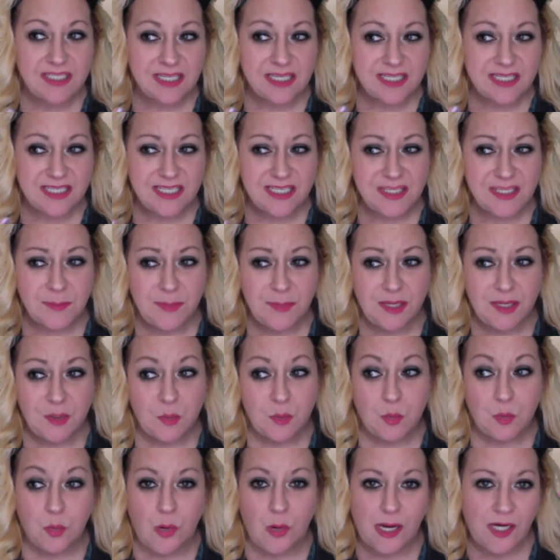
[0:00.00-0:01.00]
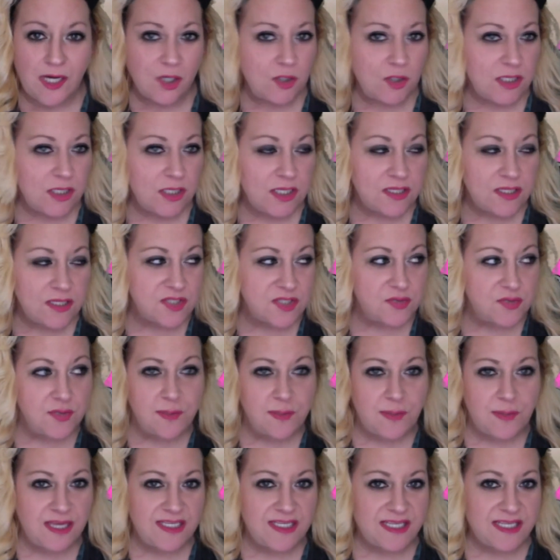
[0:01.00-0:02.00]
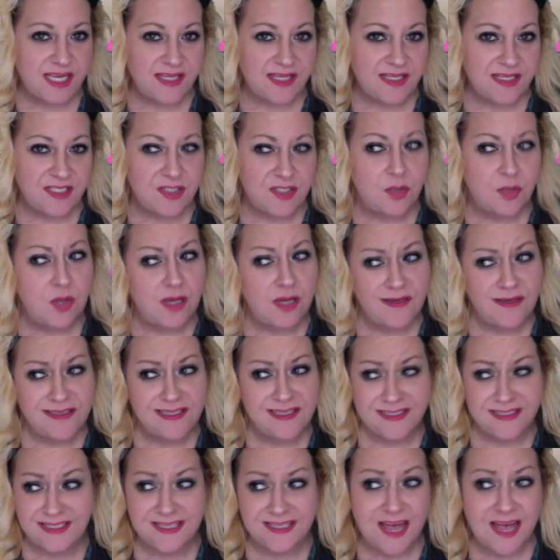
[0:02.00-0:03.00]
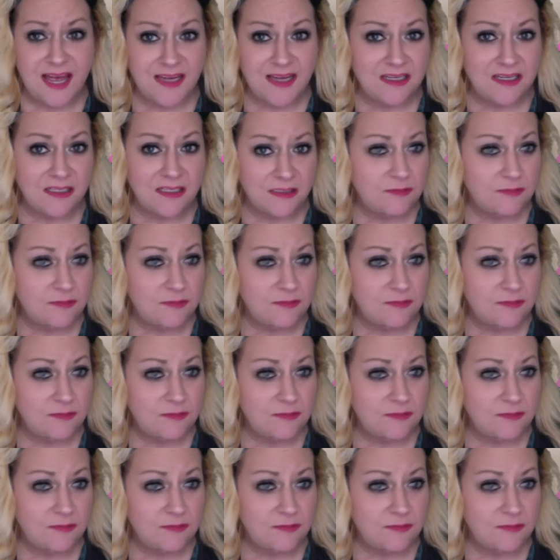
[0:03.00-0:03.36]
it doesn't matter where in the stream I say this so long as it's said.